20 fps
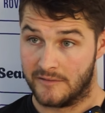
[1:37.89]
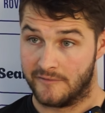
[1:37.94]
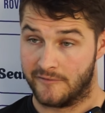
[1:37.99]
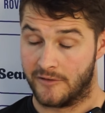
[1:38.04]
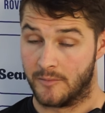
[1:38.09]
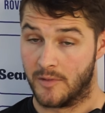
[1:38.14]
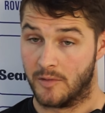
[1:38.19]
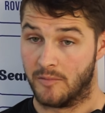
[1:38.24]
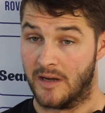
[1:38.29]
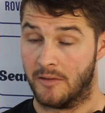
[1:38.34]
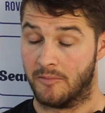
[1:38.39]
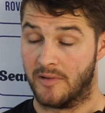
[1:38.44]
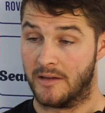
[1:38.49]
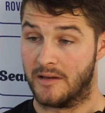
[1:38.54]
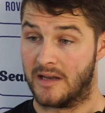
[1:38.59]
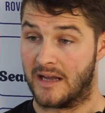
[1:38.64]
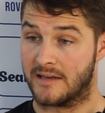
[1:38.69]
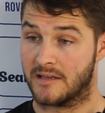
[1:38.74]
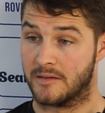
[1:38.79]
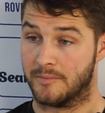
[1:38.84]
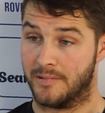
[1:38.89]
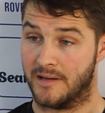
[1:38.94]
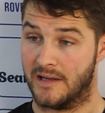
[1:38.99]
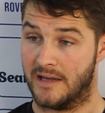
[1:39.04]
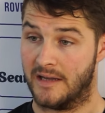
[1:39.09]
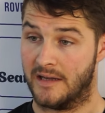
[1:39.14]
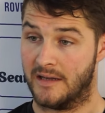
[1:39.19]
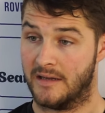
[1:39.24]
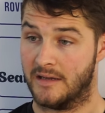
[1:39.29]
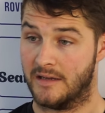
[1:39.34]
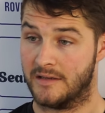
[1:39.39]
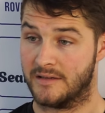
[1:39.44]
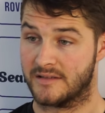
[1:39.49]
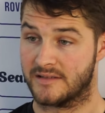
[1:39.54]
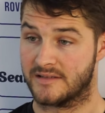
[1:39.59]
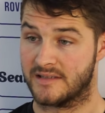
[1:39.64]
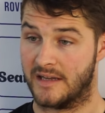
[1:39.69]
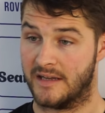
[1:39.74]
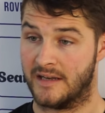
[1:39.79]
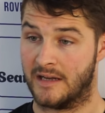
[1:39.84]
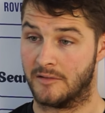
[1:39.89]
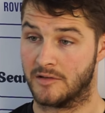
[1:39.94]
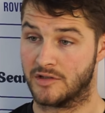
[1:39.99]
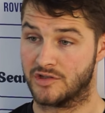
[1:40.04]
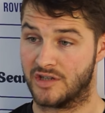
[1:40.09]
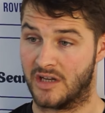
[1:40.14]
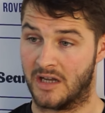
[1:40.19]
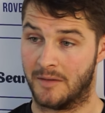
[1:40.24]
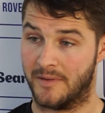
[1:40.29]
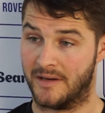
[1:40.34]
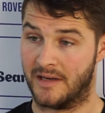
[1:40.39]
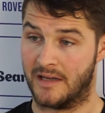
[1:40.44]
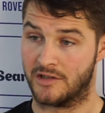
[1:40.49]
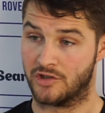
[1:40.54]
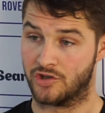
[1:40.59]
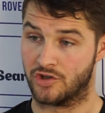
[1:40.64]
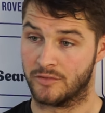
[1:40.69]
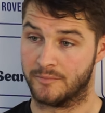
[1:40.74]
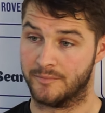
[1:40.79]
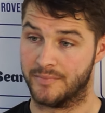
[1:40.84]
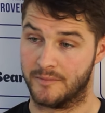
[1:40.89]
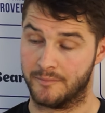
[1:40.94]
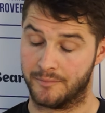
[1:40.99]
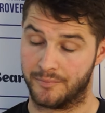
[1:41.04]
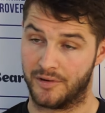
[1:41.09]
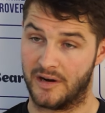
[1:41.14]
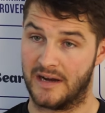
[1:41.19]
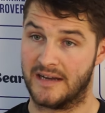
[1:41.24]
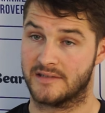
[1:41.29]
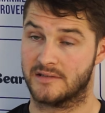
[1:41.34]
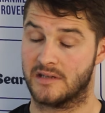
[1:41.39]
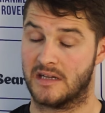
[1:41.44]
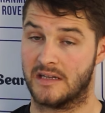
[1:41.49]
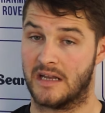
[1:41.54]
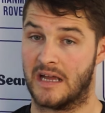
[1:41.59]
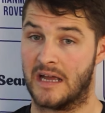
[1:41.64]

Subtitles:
from the way we like to play and sit in our shape and then jump and press,